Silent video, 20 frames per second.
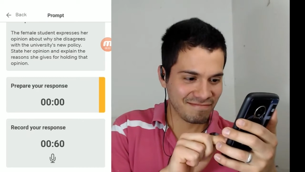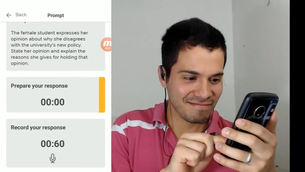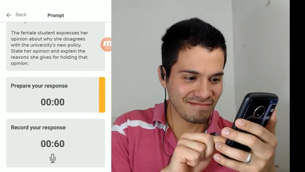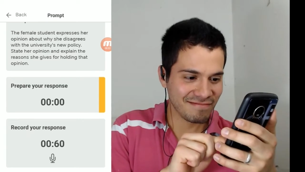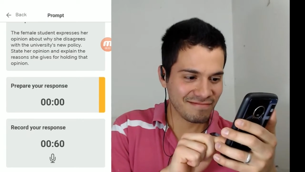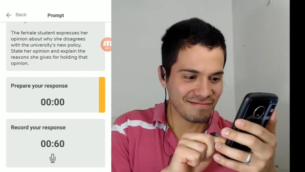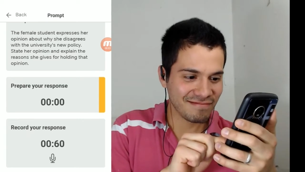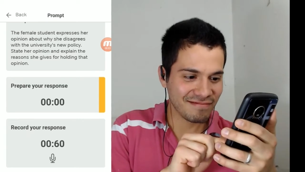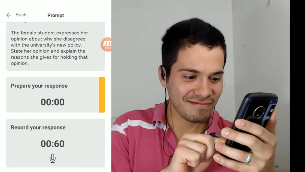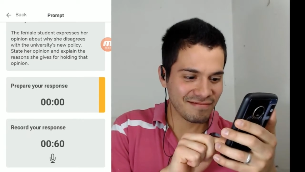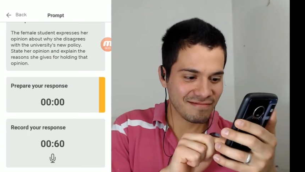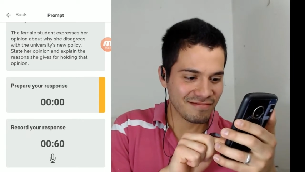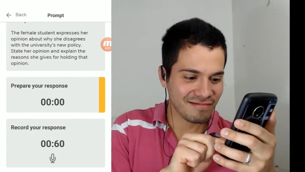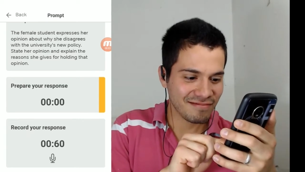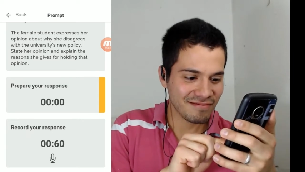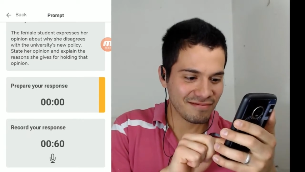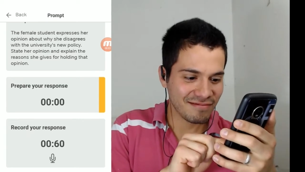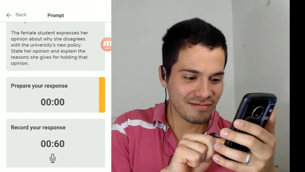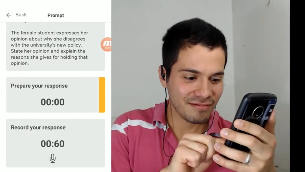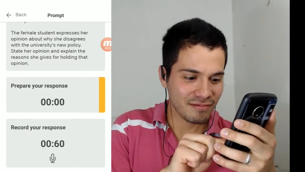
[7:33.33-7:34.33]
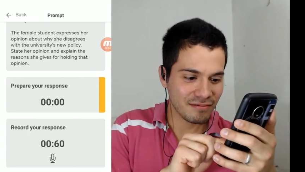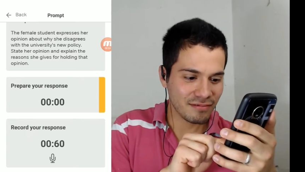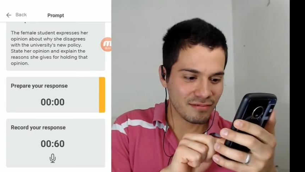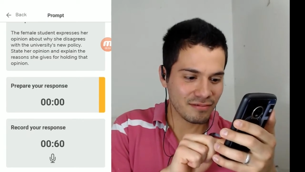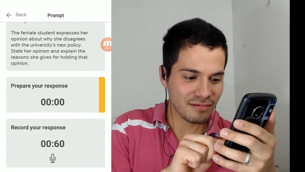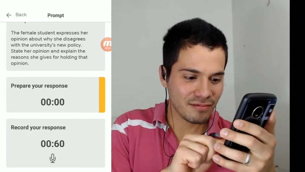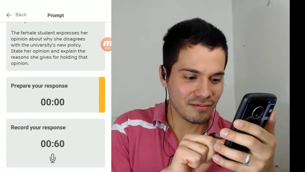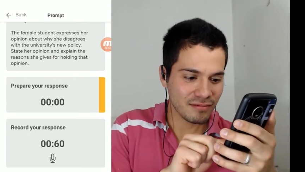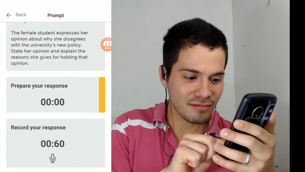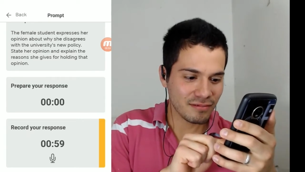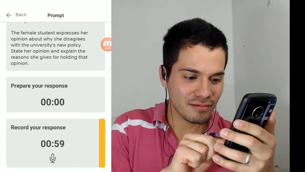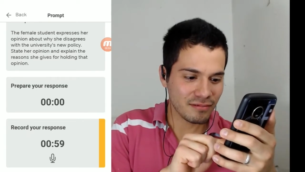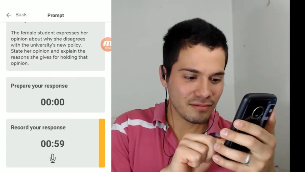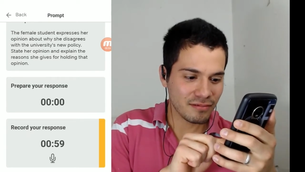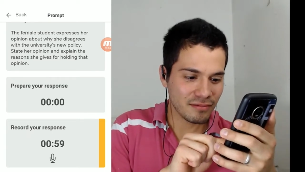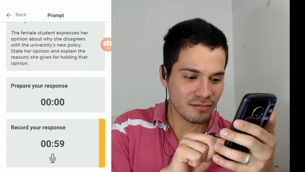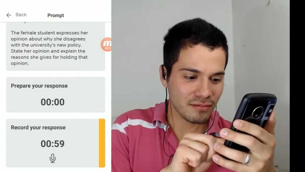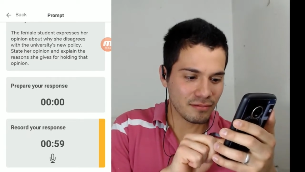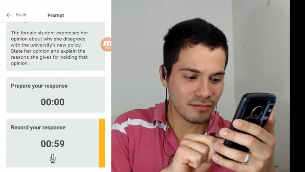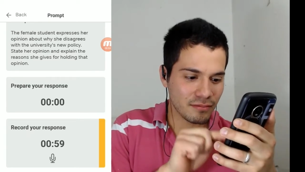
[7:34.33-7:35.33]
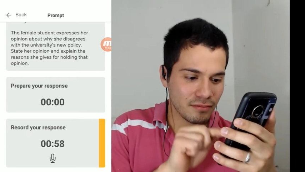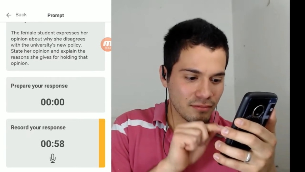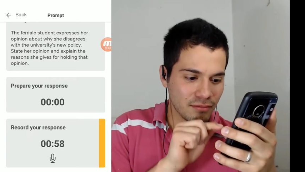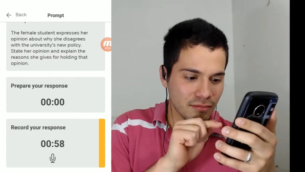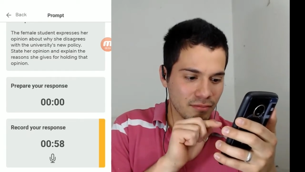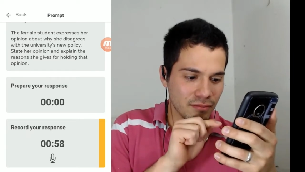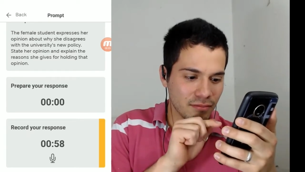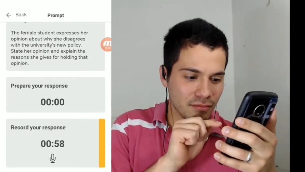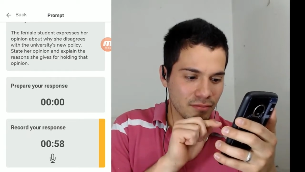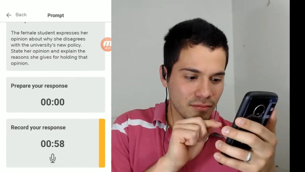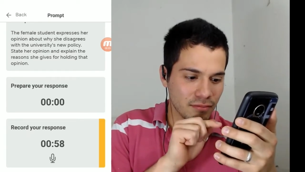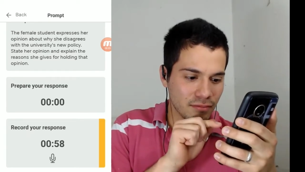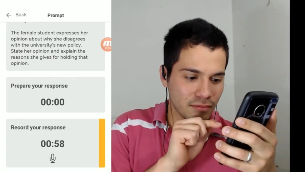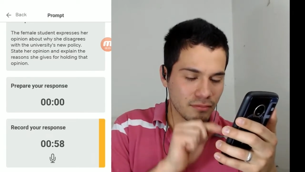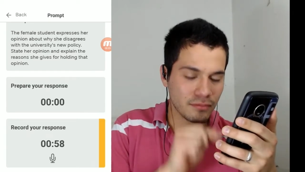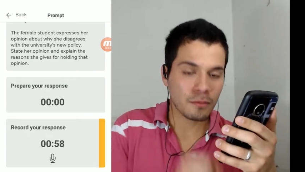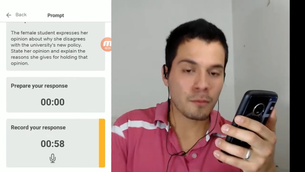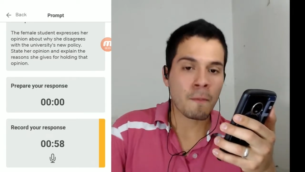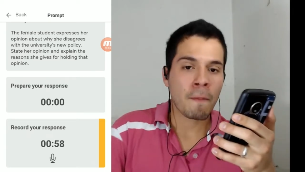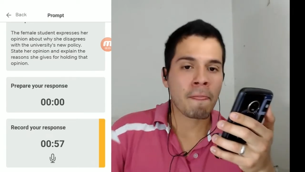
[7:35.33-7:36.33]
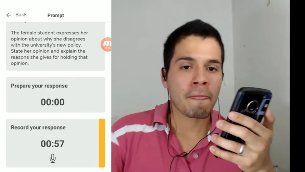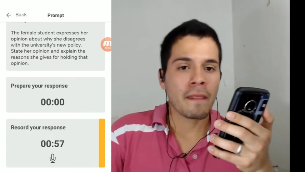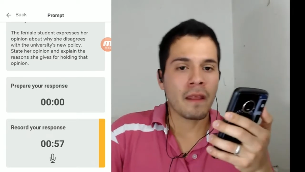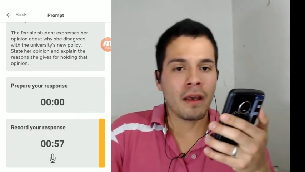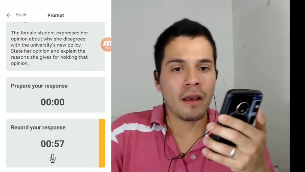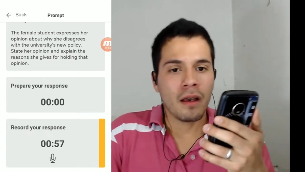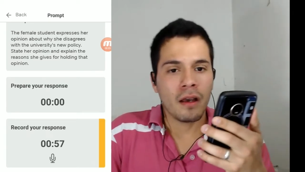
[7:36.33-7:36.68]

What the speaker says: Nobody speaks.